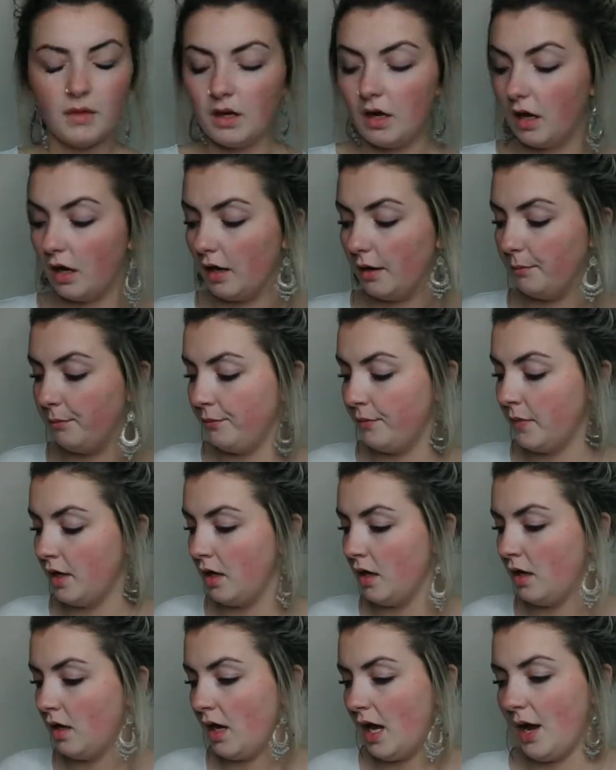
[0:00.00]

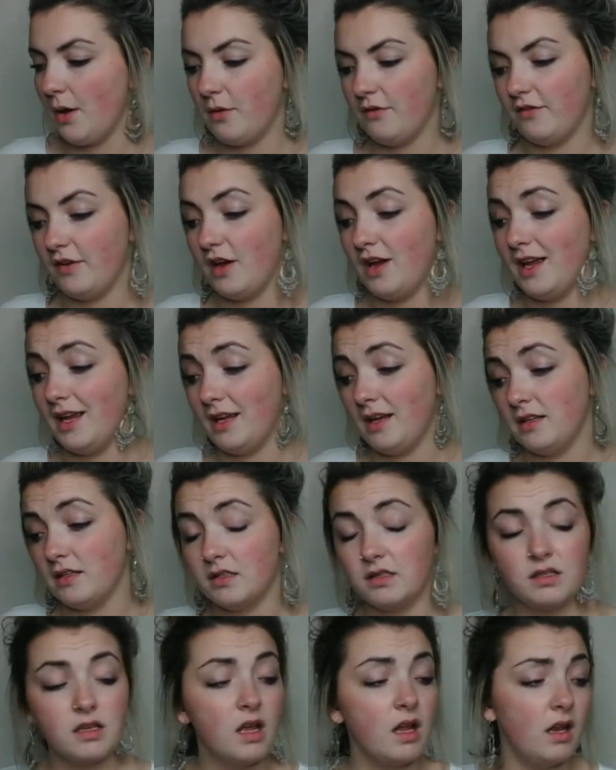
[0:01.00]
However, it is
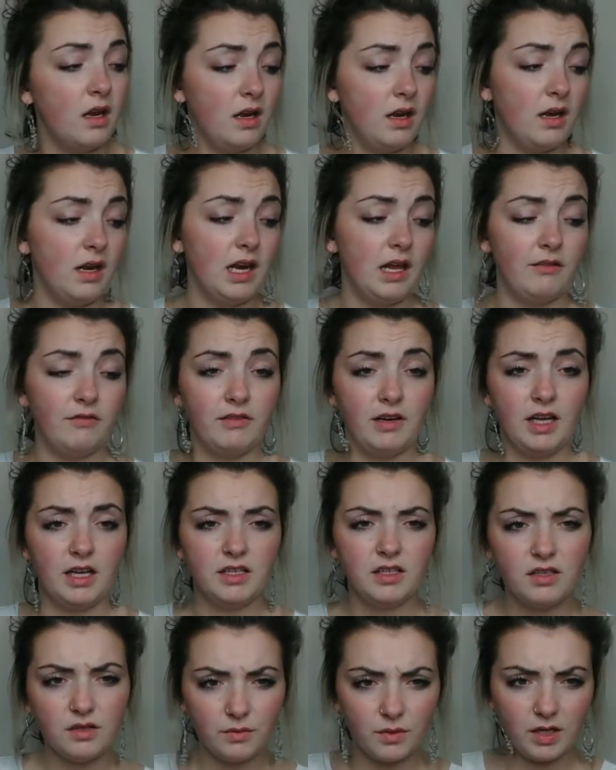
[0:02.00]
lovely. I
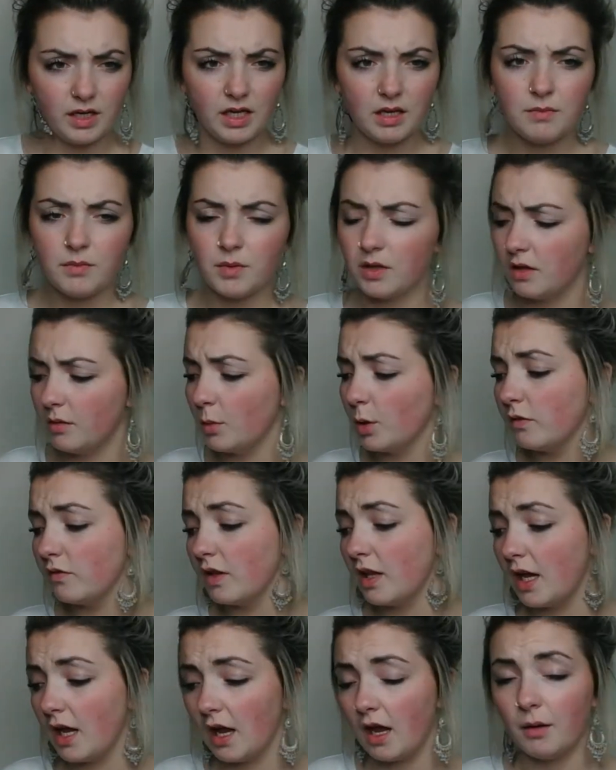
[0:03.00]
don't know why I keep putting them over
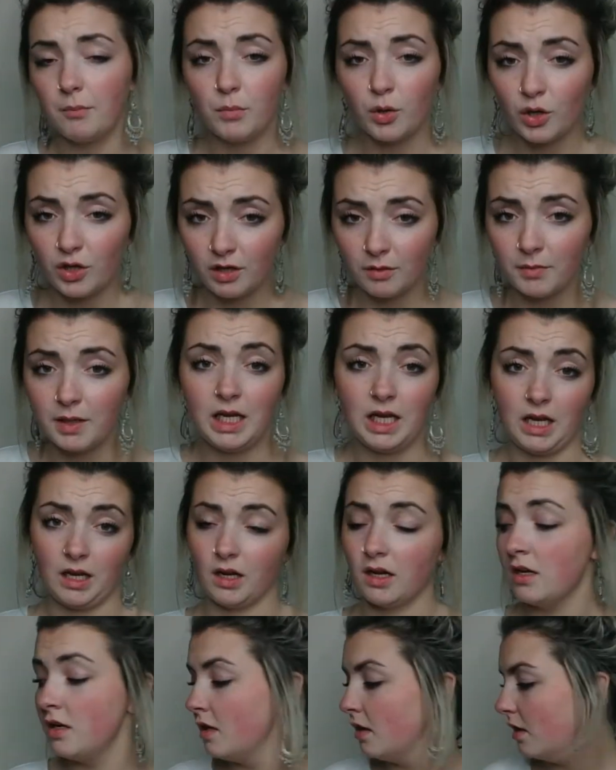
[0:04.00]
there. I'm putting them
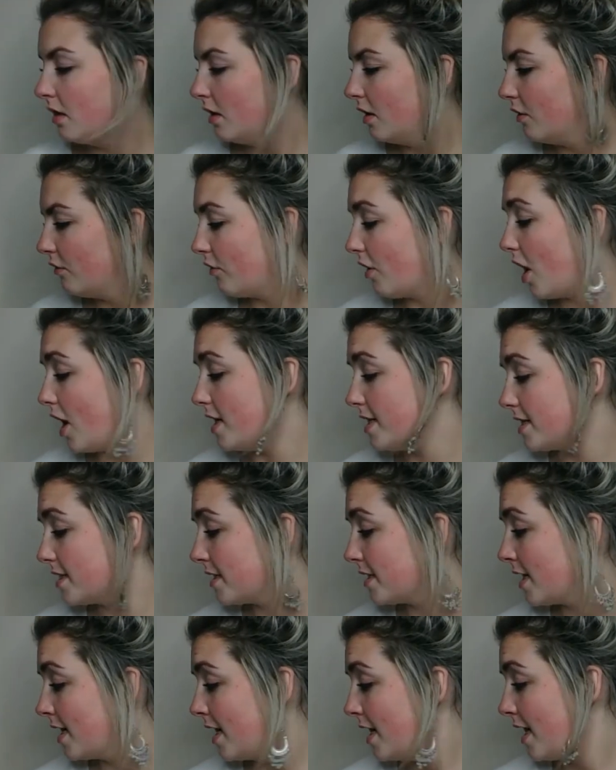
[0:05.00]
here. Right,
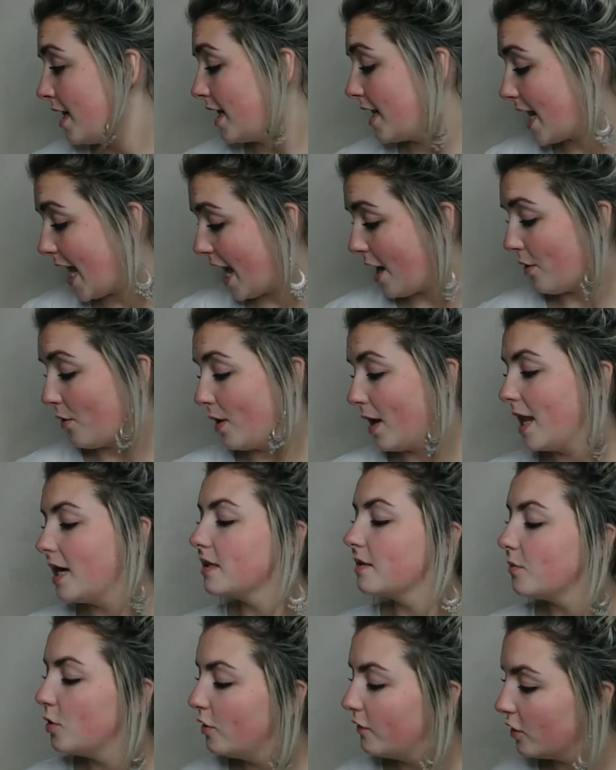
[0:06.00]
now
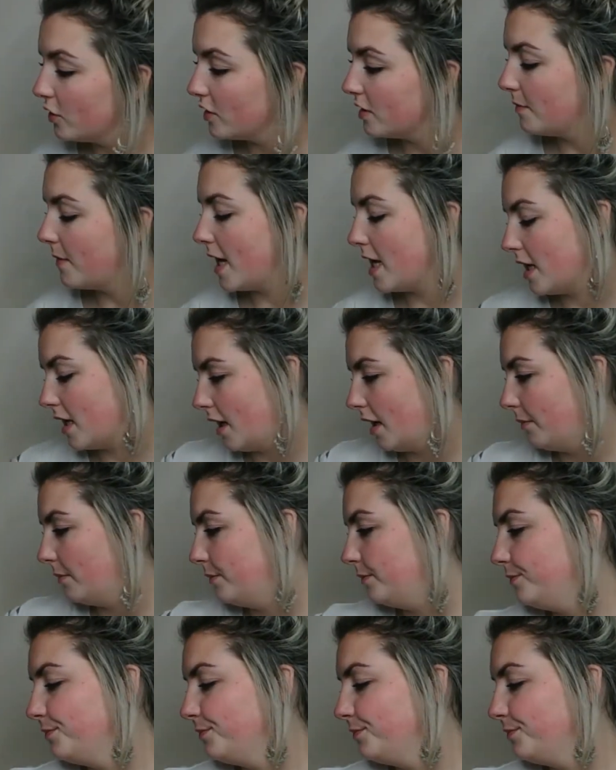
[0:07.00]
let's move on to makeup.